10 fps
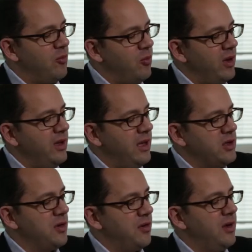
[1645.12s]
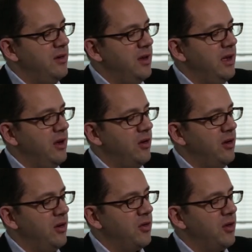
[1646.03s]
Really interested to hear
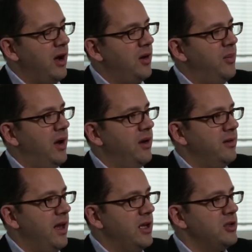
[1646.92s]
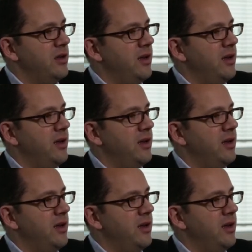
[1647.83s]
your thought about intention